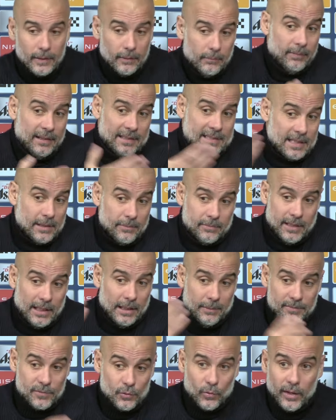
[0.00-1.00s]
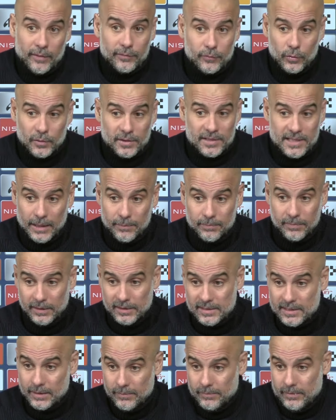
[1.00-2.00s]
But sometimes you have to accept it,
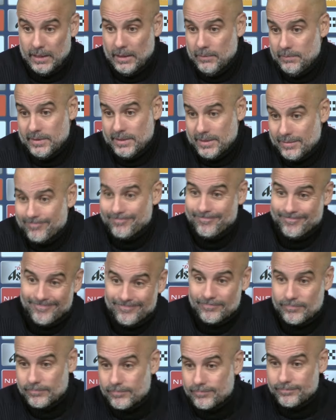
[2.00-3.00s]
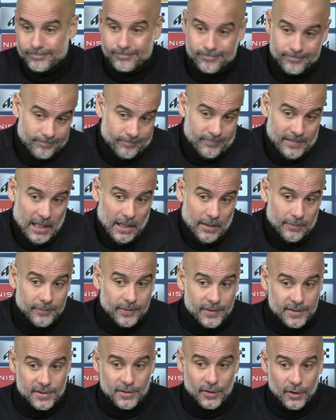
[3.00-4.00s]
sometimes, yeah,
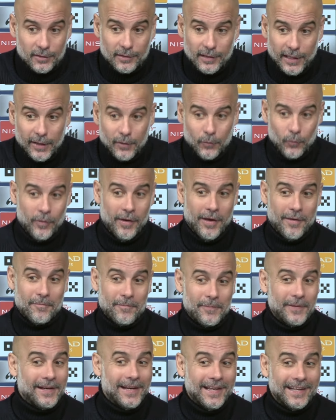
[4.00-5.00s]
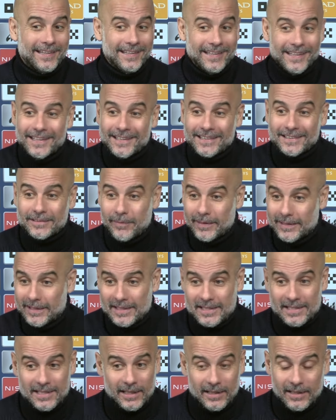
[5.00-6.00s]
it's not like we have been 8 years, but I
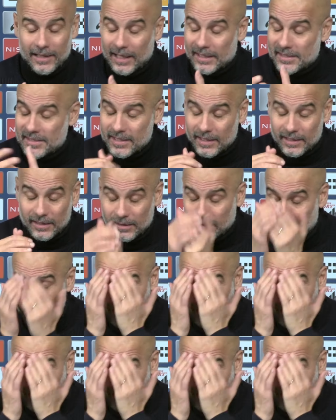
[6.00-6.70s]
said